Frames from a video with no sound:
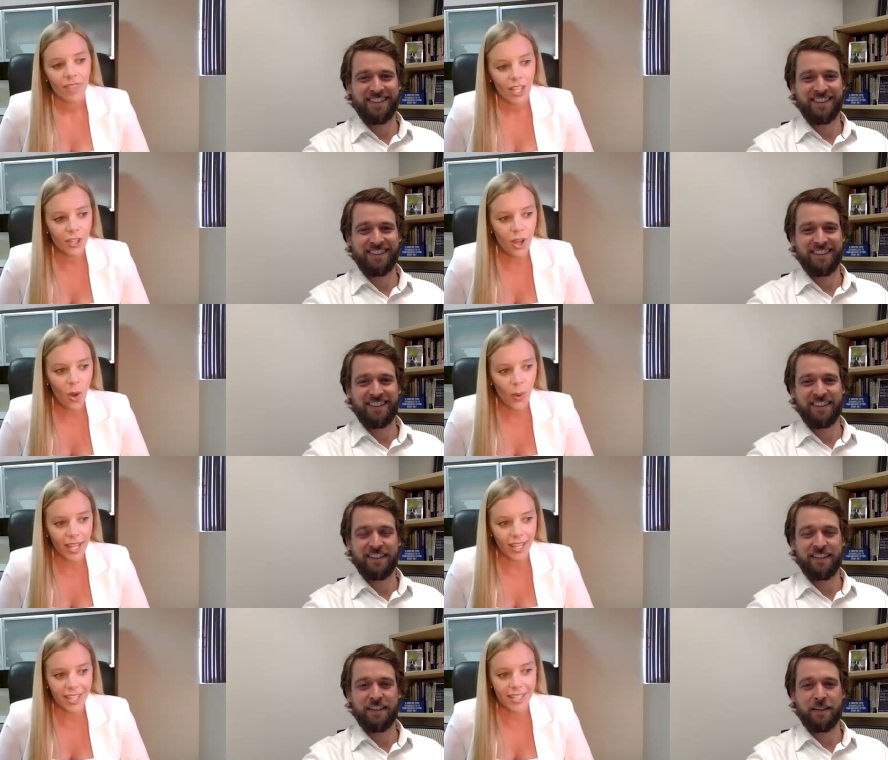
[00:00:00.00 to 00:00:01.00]
Speaker 1: You know,
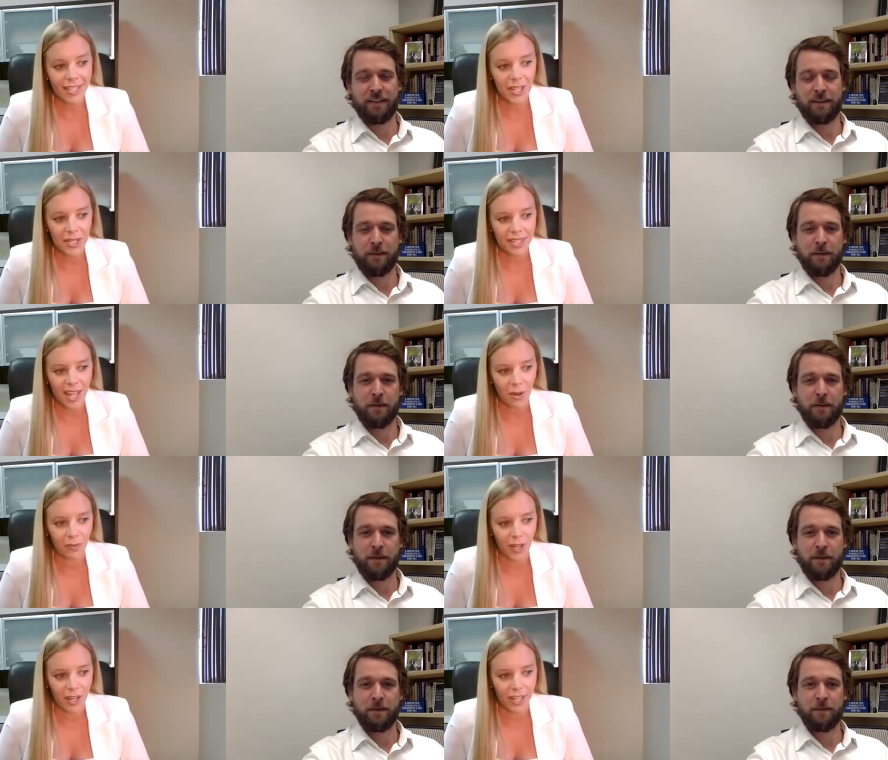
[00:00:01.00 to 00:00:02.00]
it, this is gonna sound
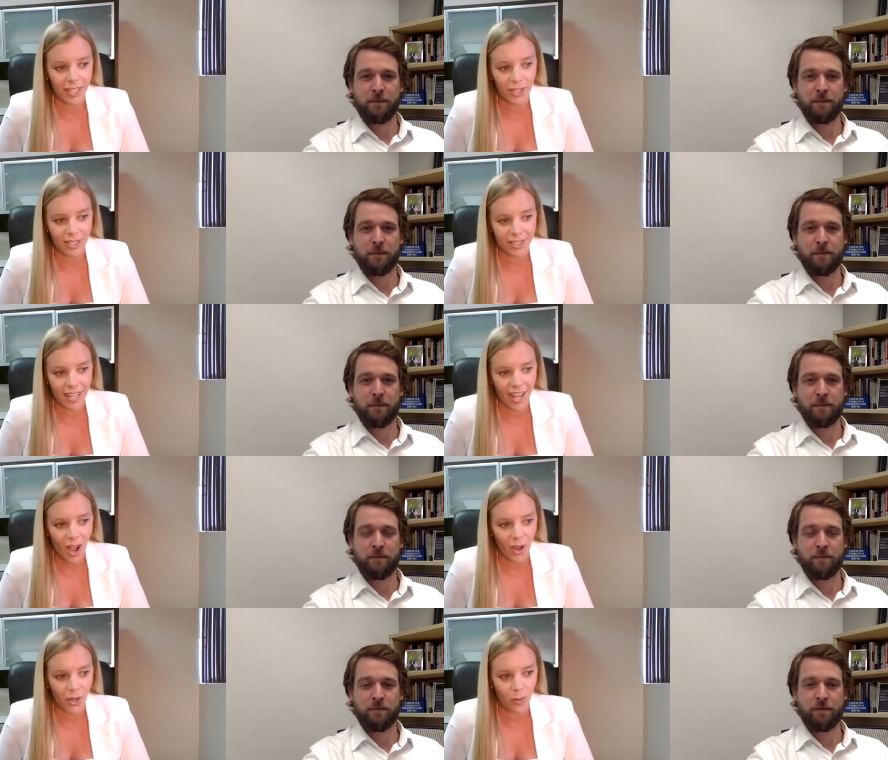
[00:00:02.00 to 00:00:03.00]
very, you could take it
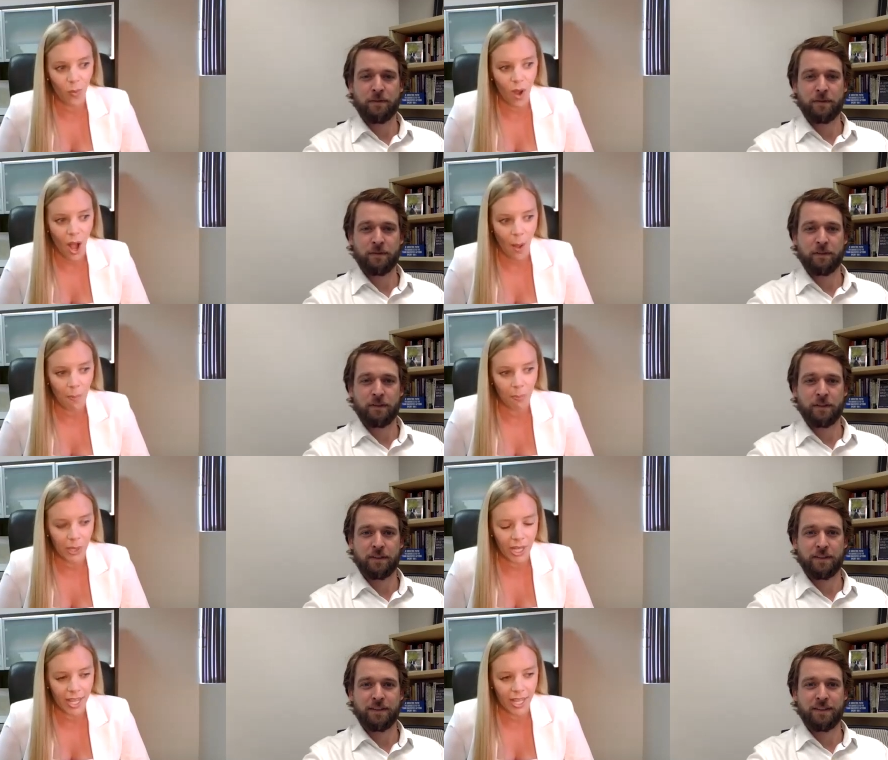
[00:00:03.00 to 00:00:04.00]
how you want,
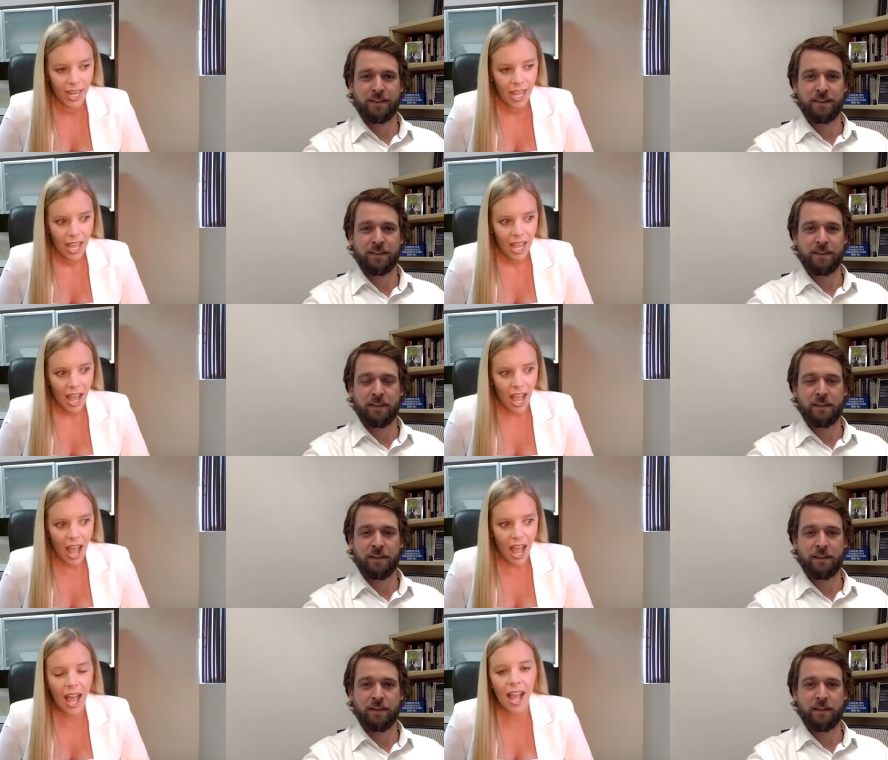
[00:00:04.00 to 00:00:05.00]
but
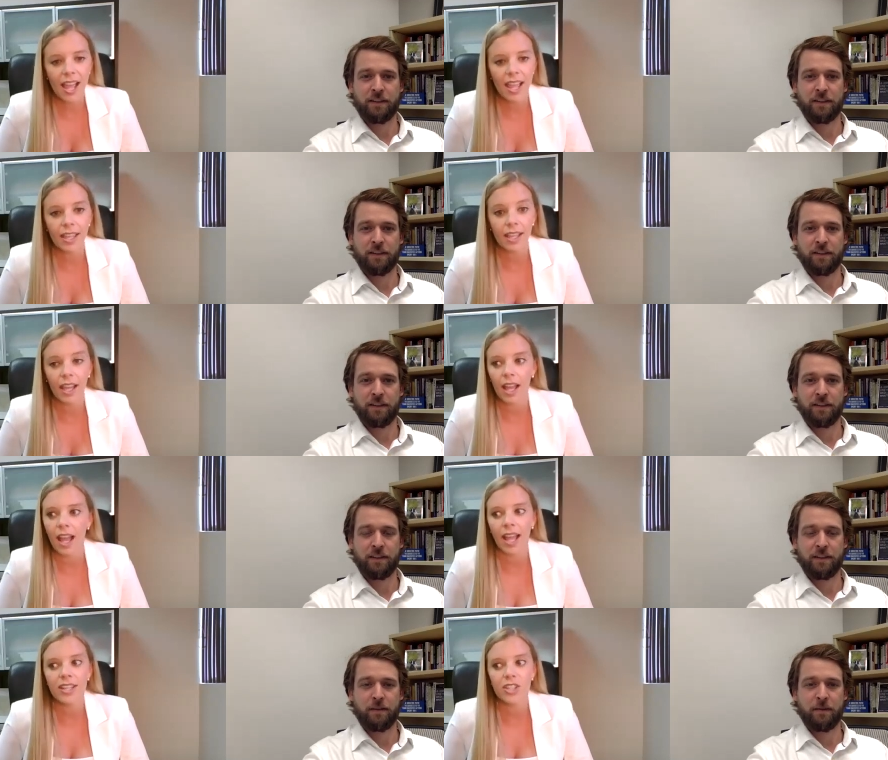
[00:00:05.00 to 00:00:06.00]
I,
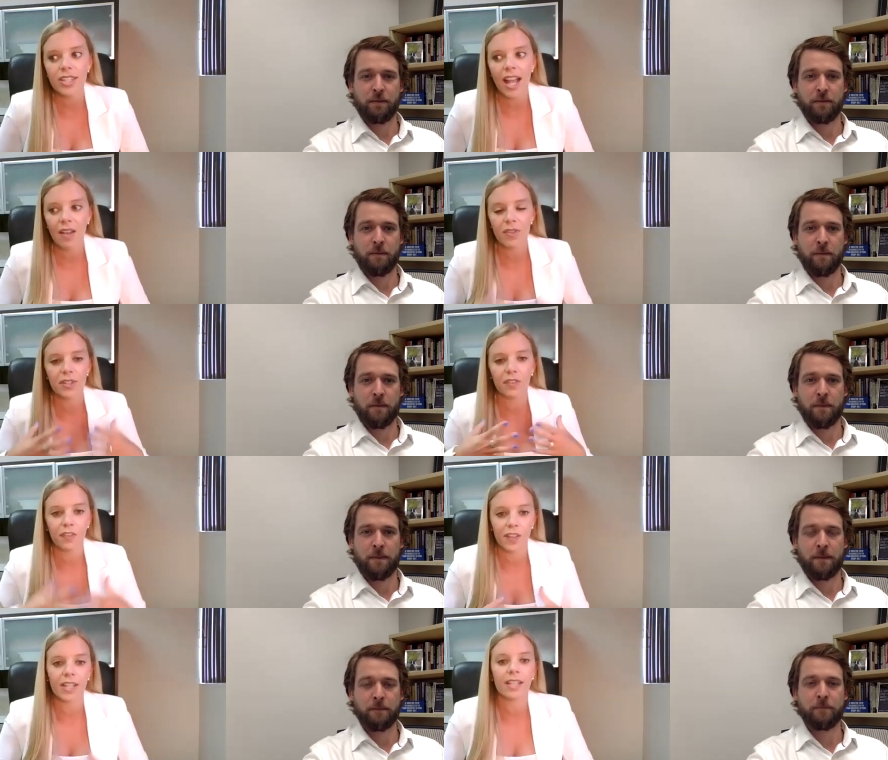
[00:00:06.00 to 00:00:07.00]
I just have this
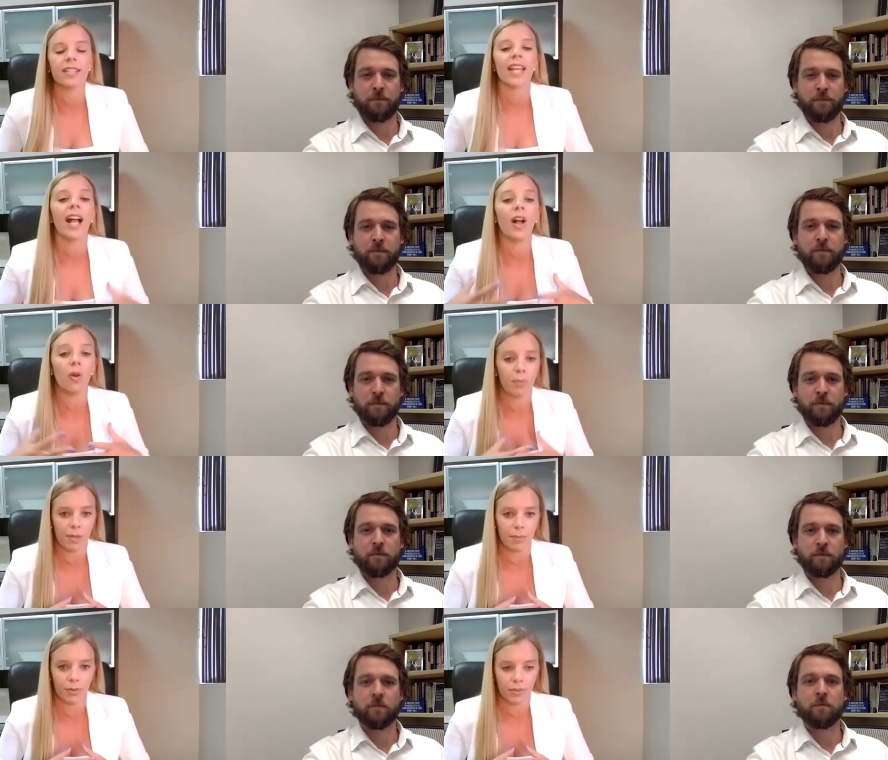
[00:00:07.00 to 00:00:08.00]
affinity to help
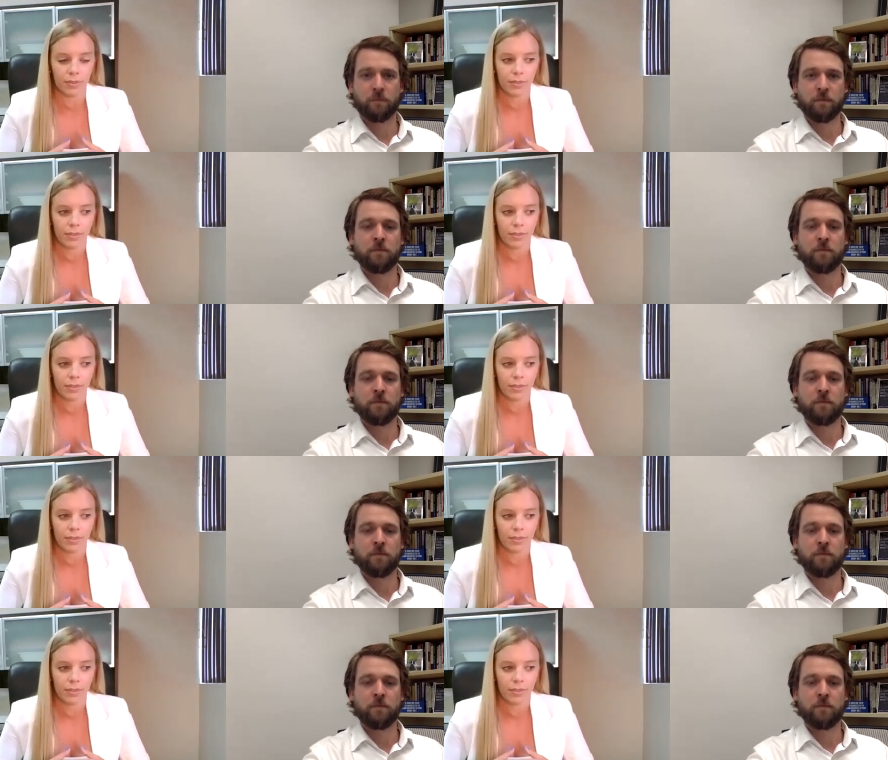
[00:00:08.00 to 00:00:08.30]
people.